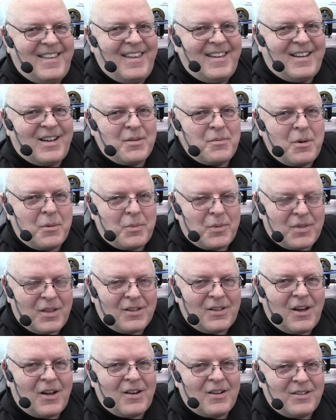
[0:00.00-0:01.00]
they come up with a
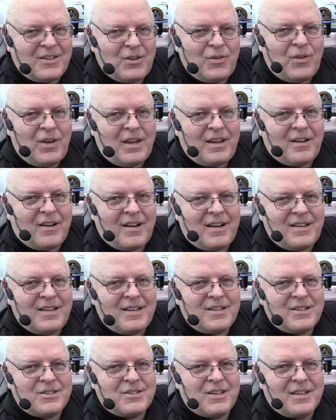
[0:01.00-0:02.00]
lot of unique
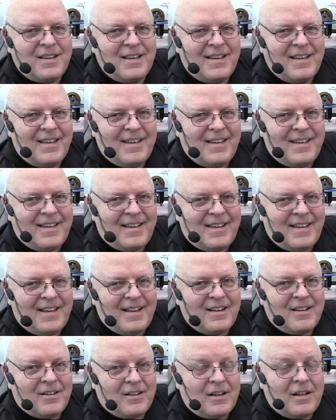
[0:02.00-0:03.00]
ideas
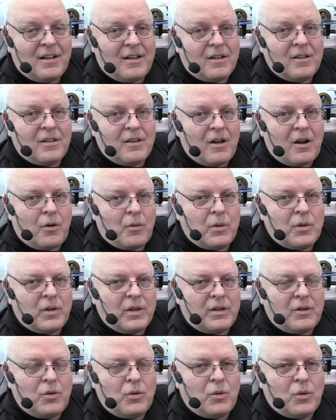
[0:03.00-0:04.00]
and a, a lot of
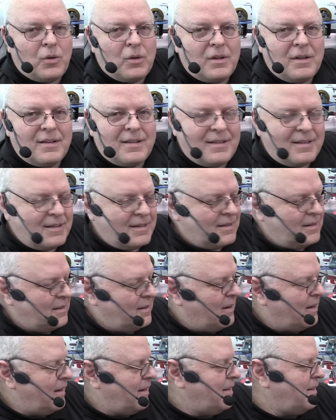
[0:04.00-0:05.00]
really cool
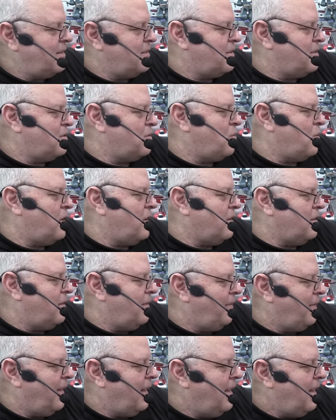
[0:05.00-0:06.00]
uh, ideas as well.
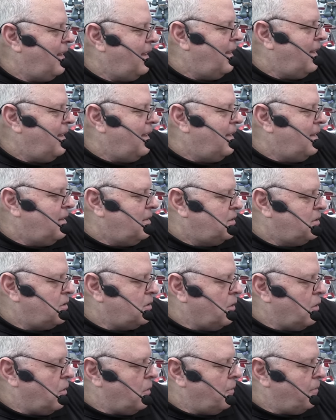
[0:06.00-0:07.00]

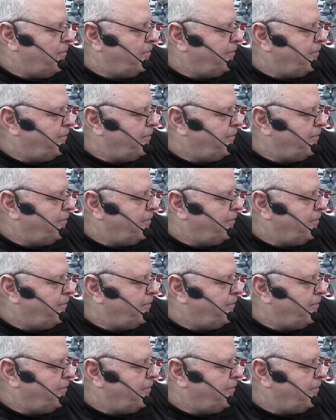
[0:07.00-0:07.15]
So